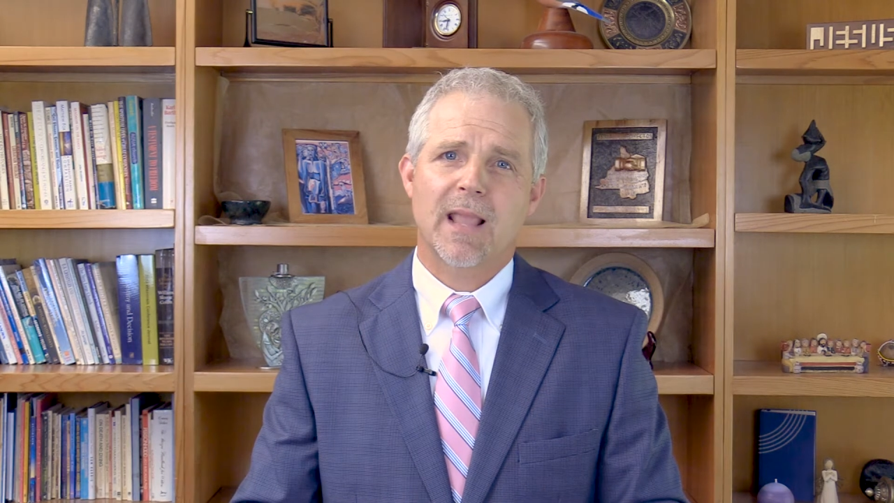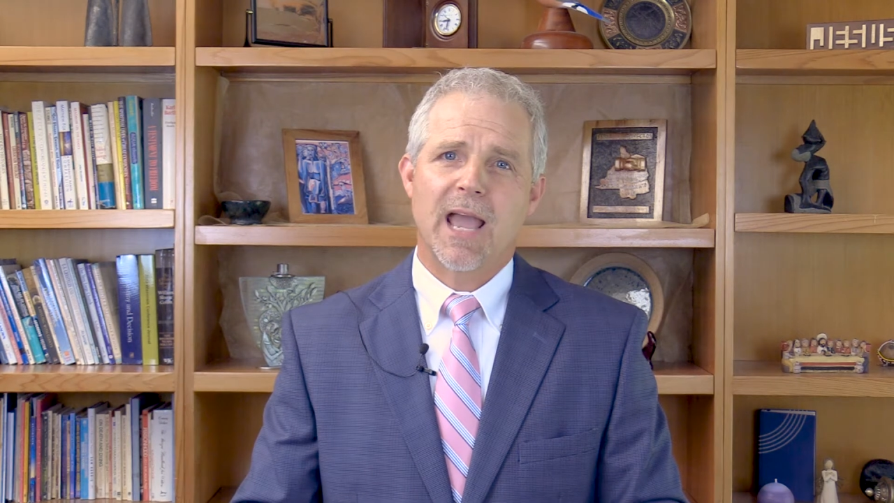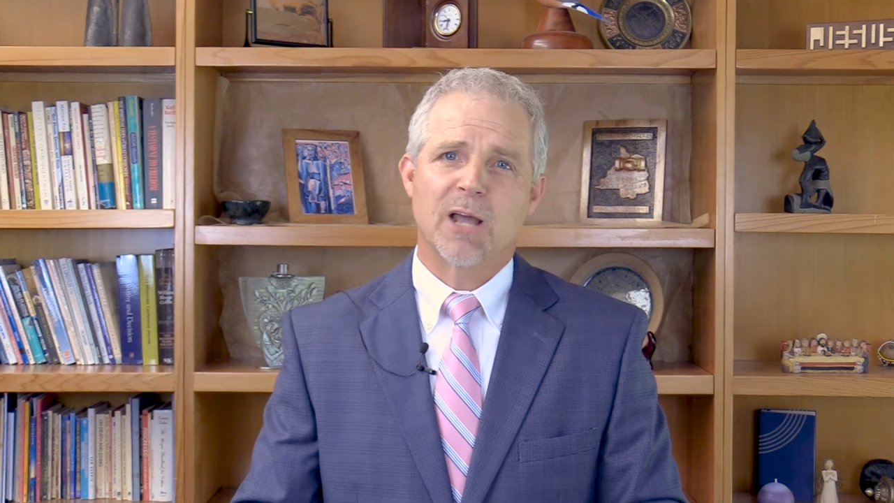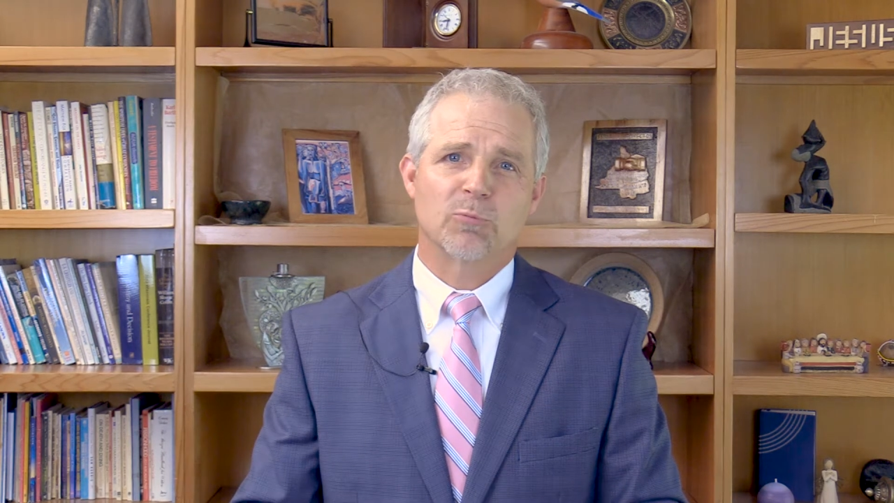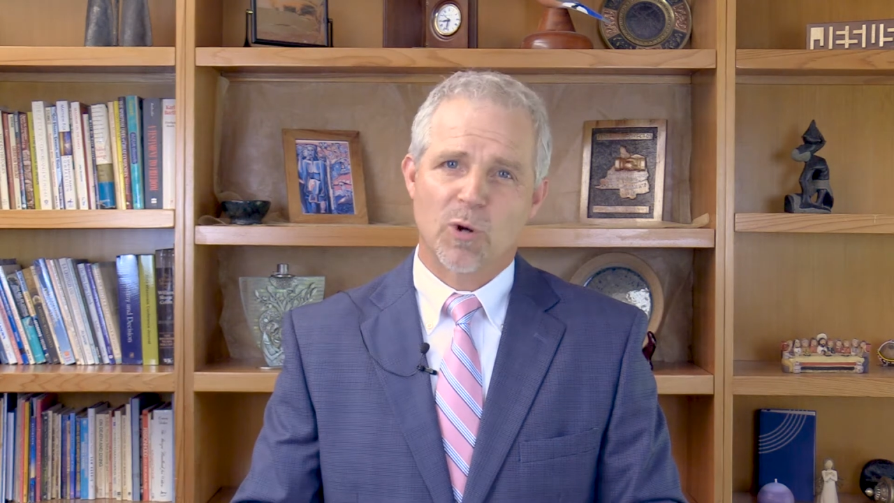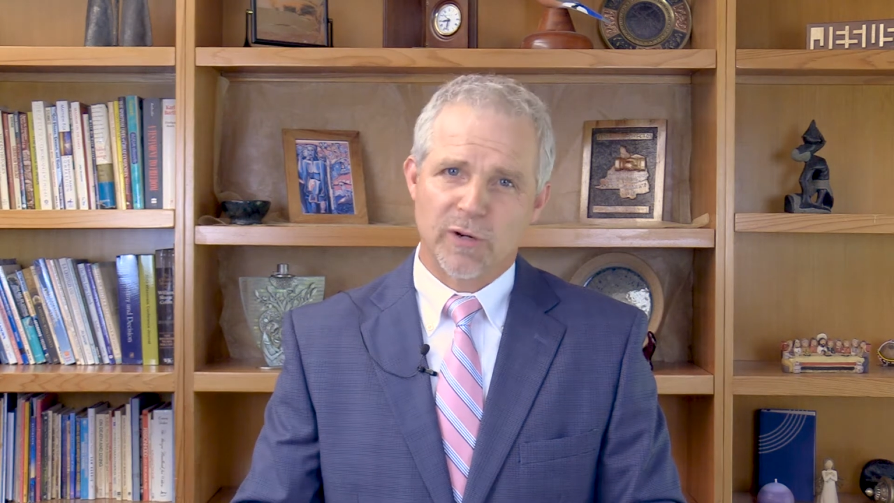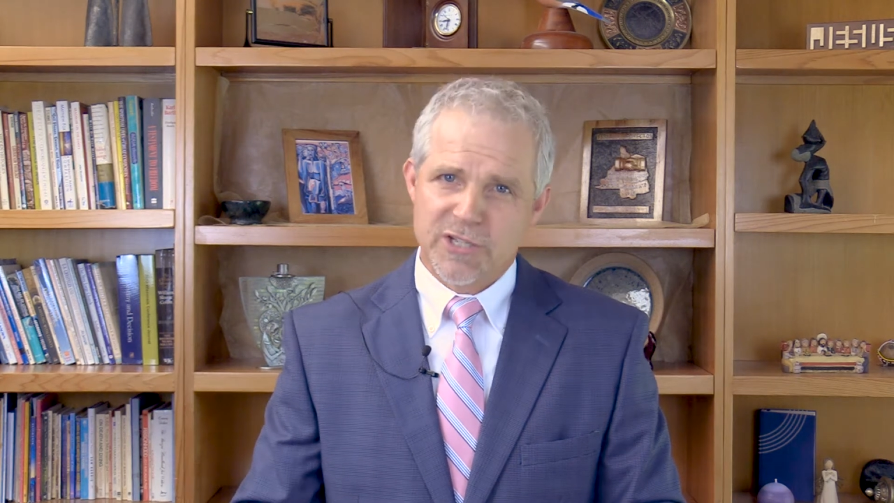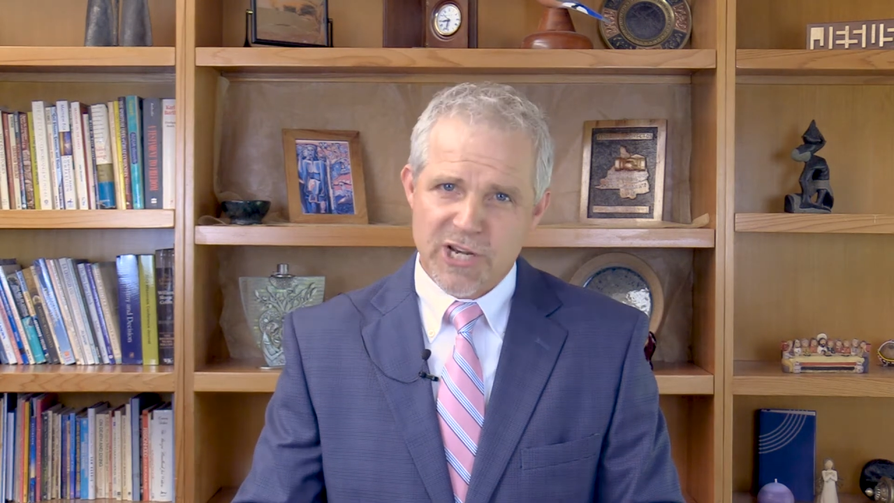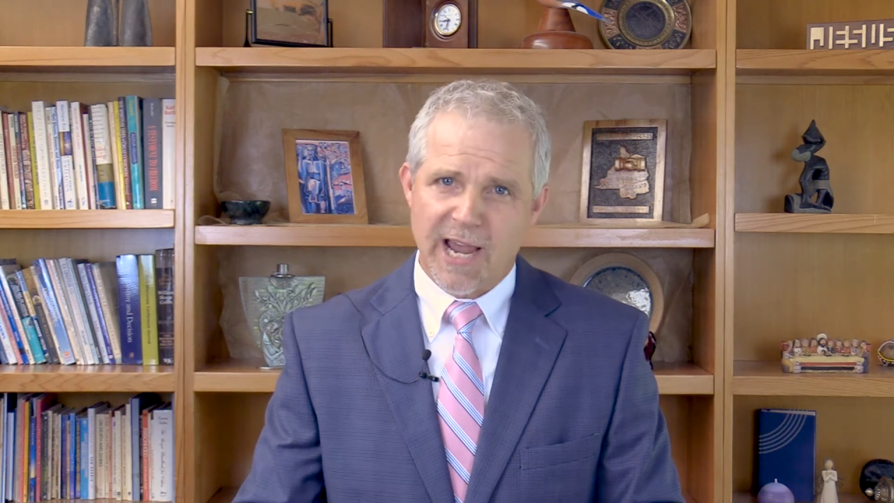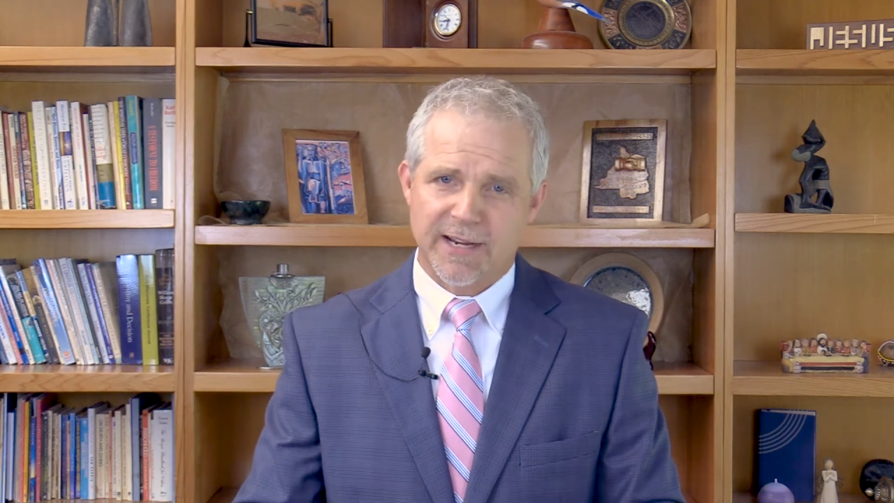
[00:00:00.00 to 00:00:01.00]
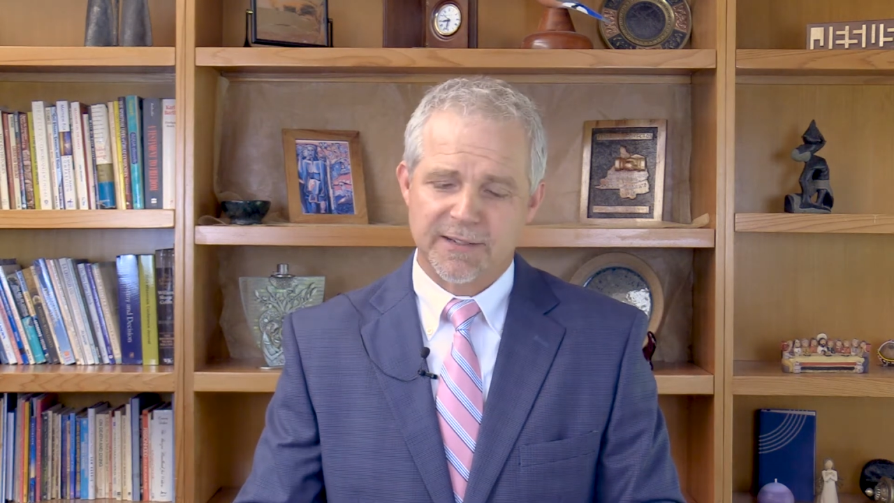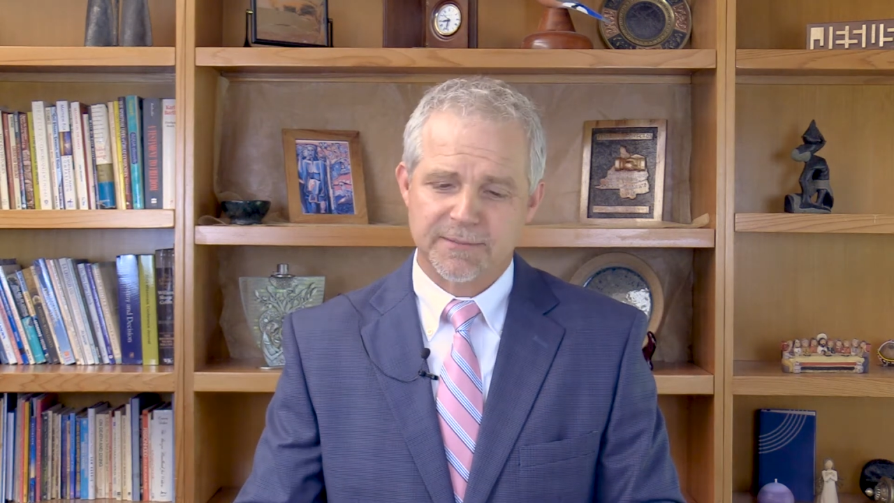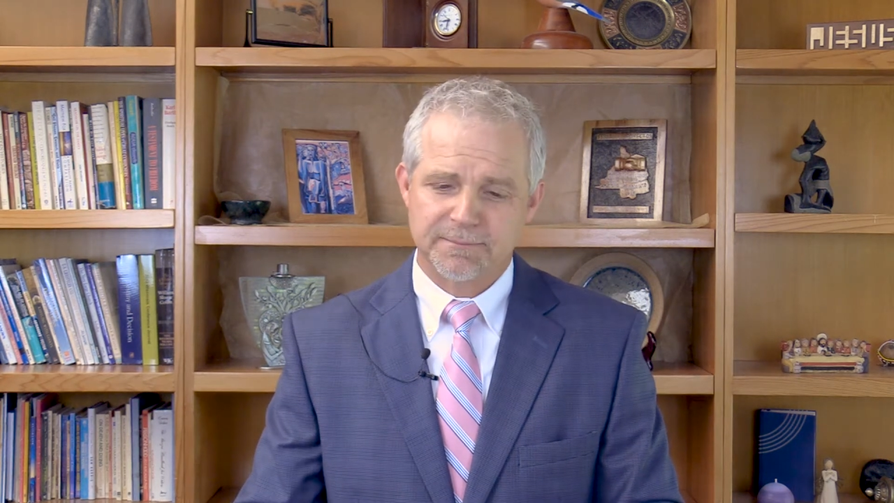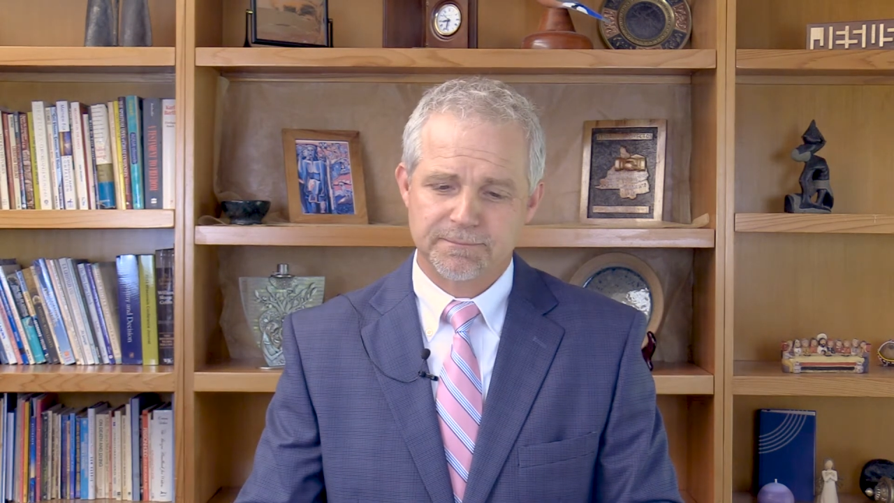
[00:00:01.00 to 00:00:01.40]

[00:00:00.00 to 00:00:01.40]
and wrote a check.